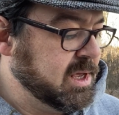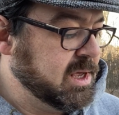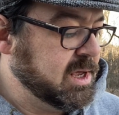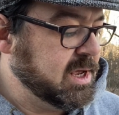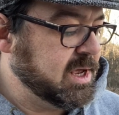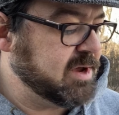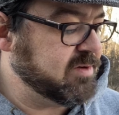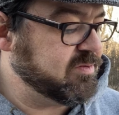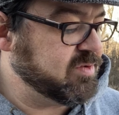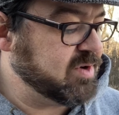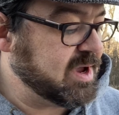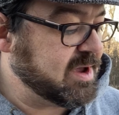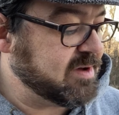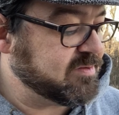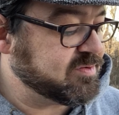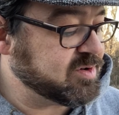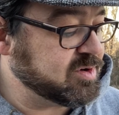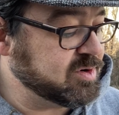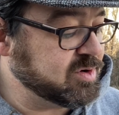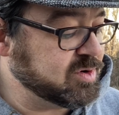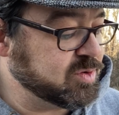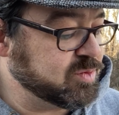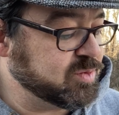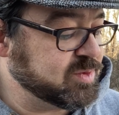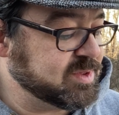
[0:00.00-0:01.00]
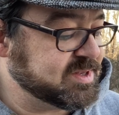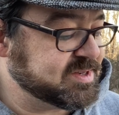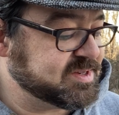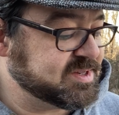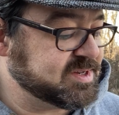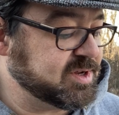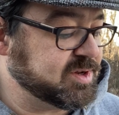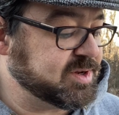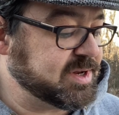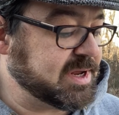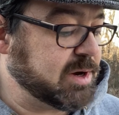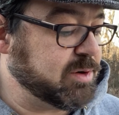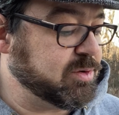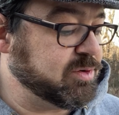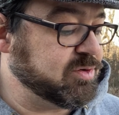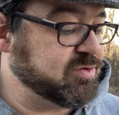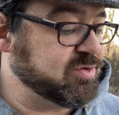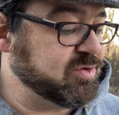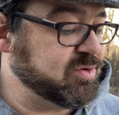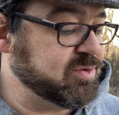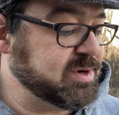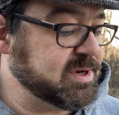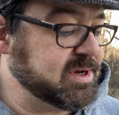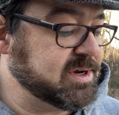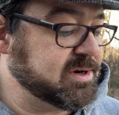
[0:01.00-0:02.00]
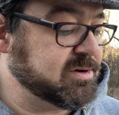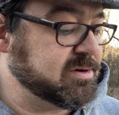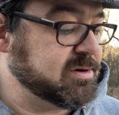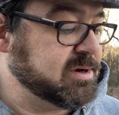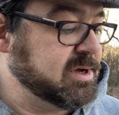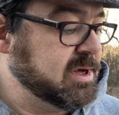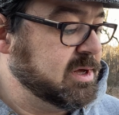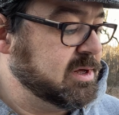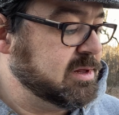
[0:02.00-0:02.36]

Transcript: Every afternoon when the stilt hour drew near,